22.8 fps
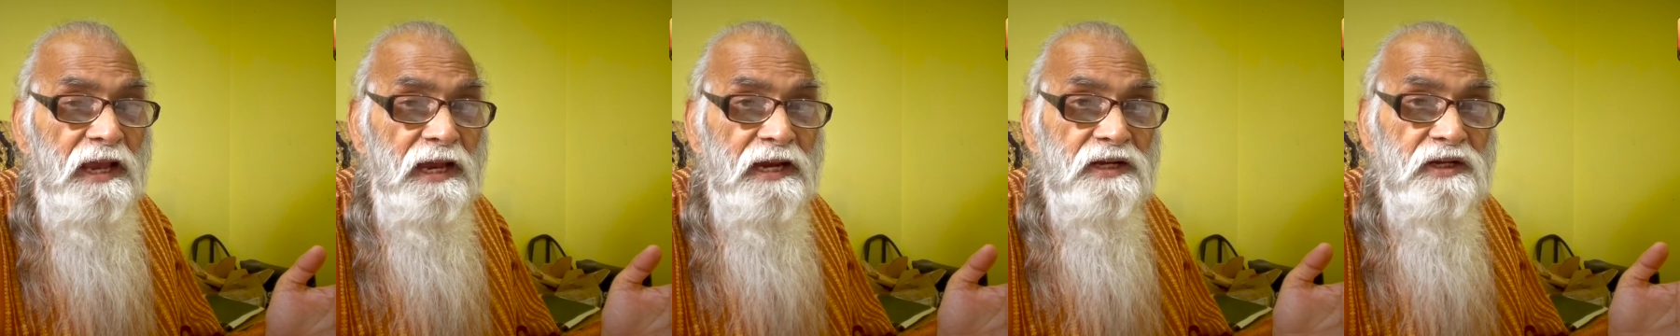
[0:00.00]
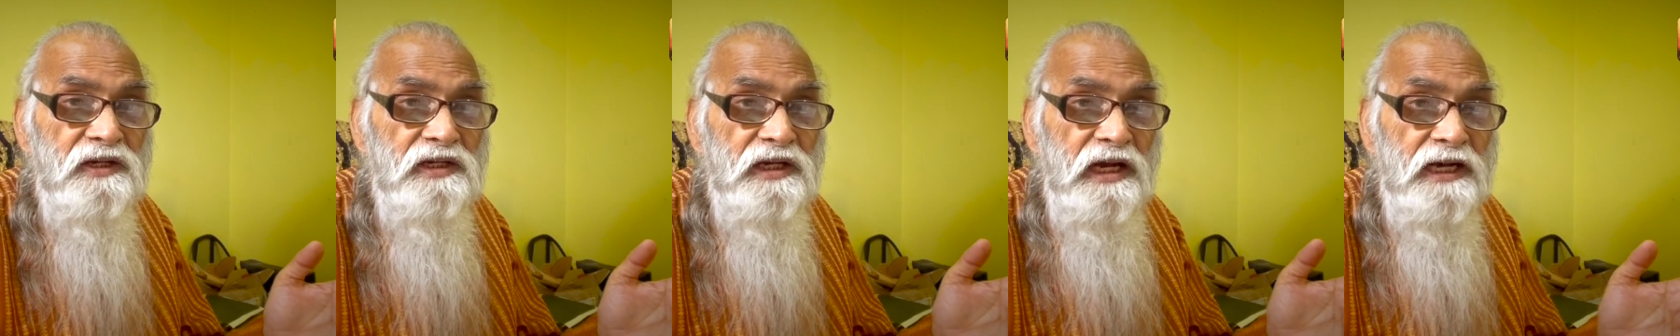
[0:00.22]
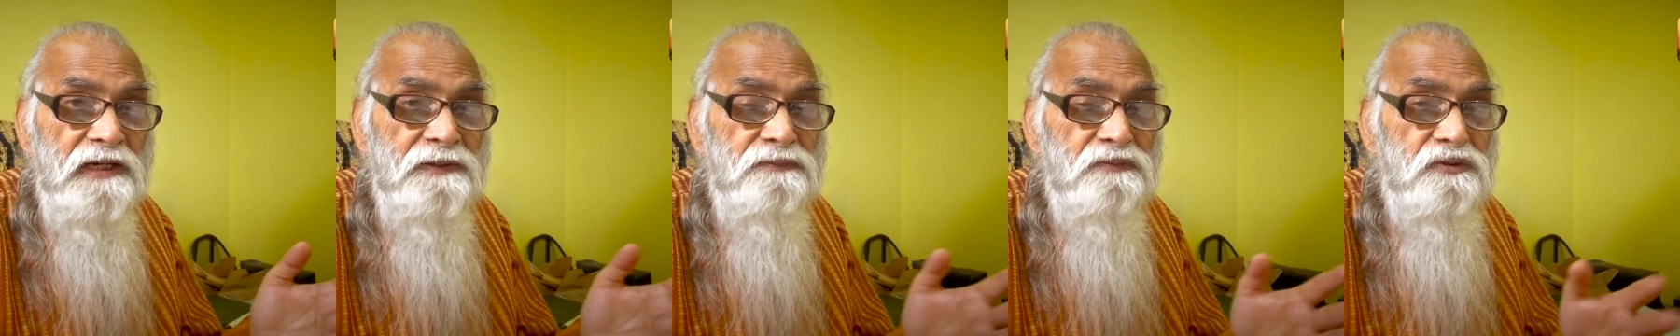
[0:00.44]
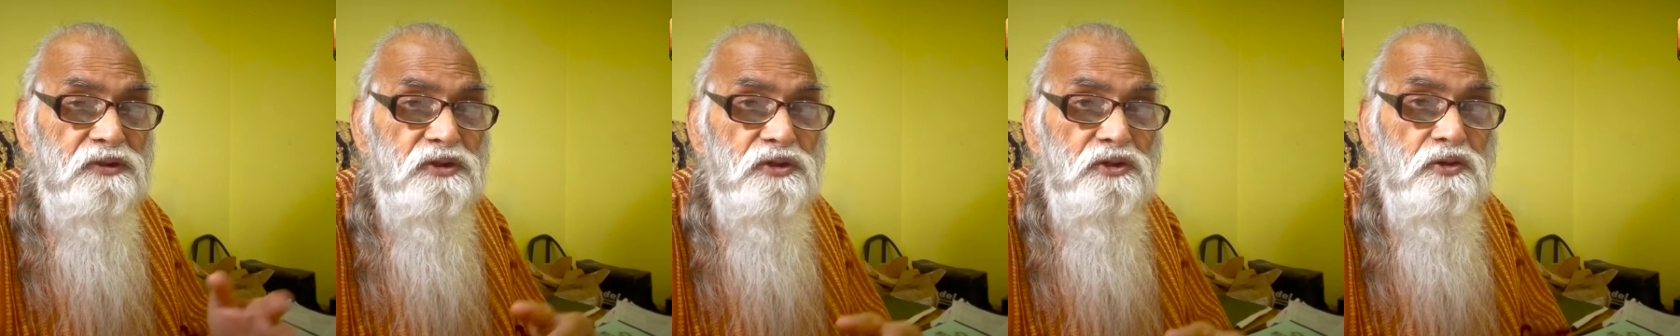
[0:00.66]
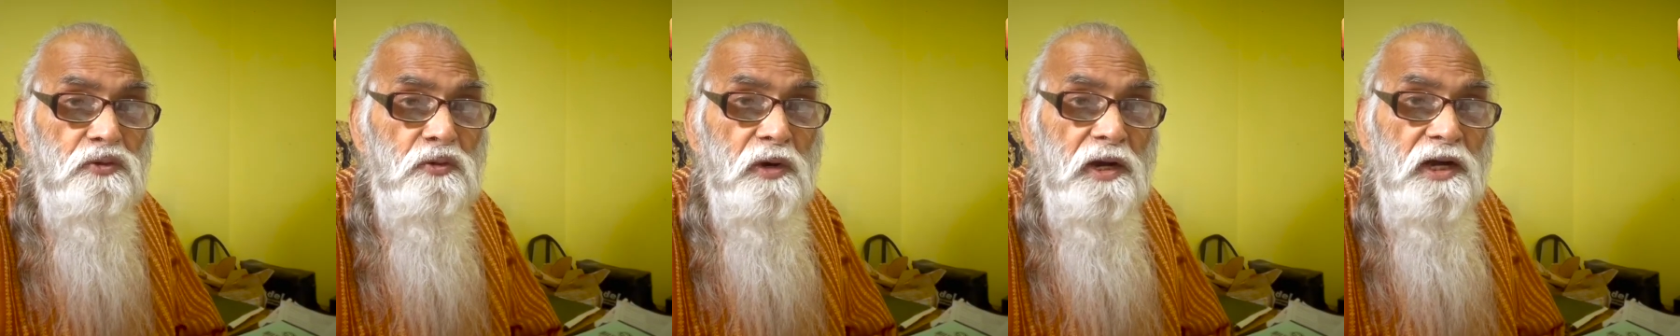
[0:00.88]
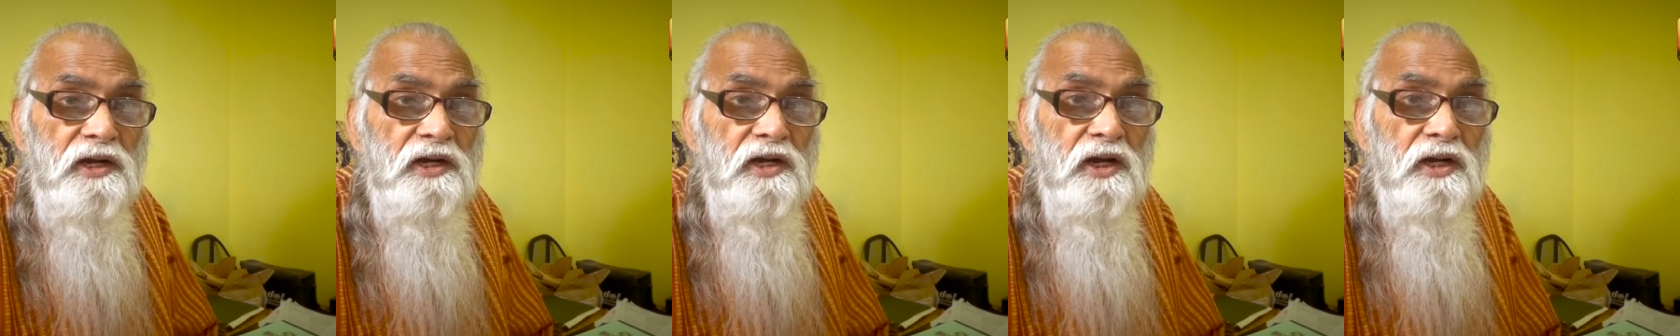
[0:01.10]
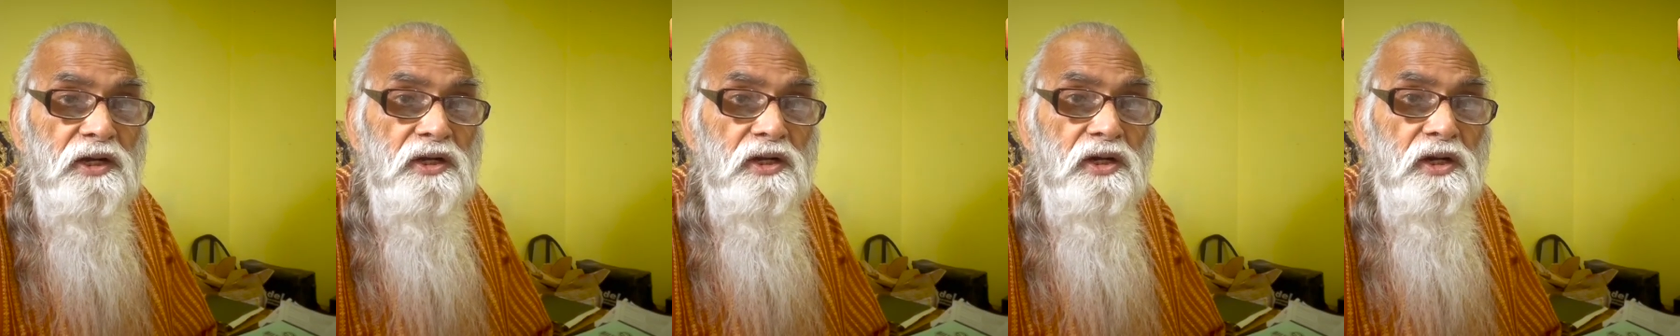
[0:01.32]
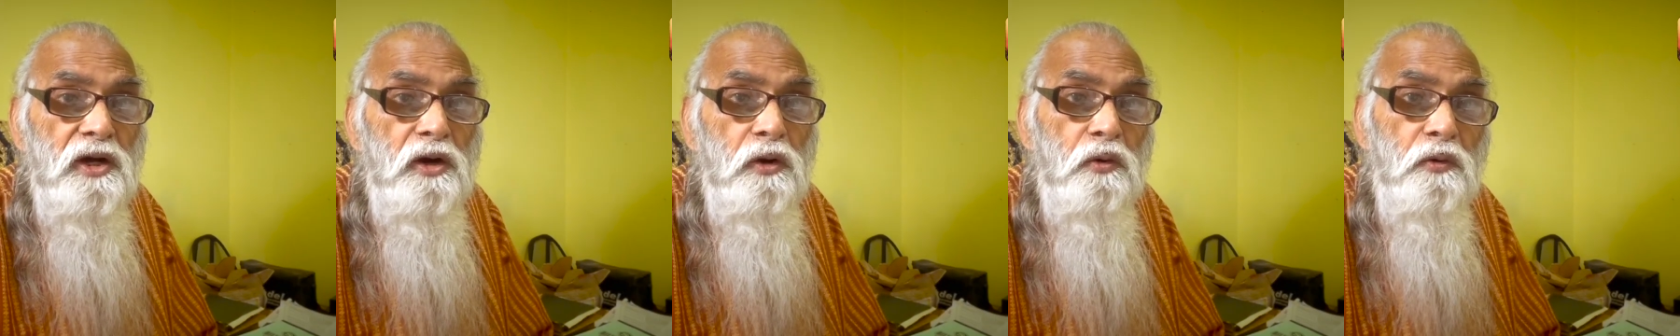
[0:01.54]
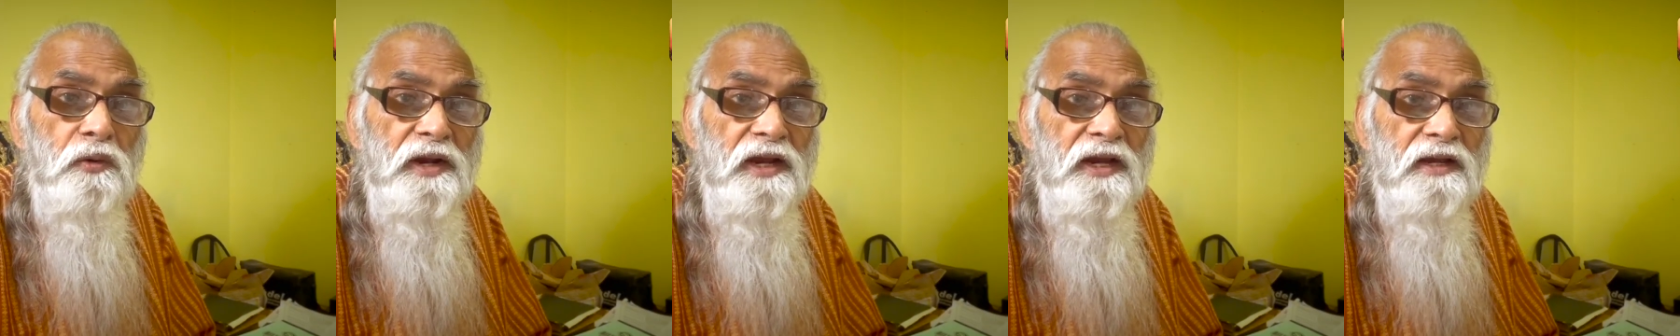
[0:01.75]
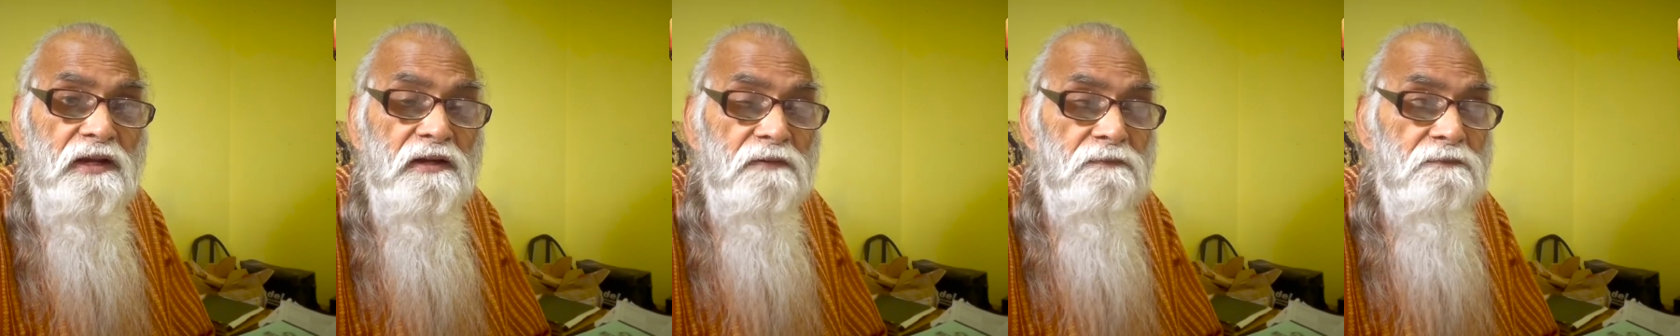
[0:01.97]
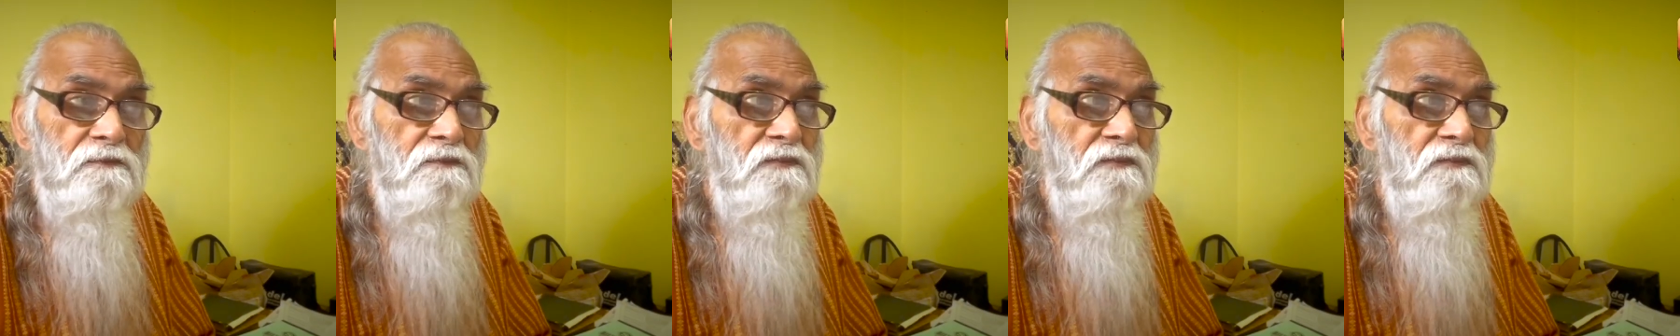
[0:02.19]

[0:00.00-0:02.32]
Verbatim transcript: at times you are not aware.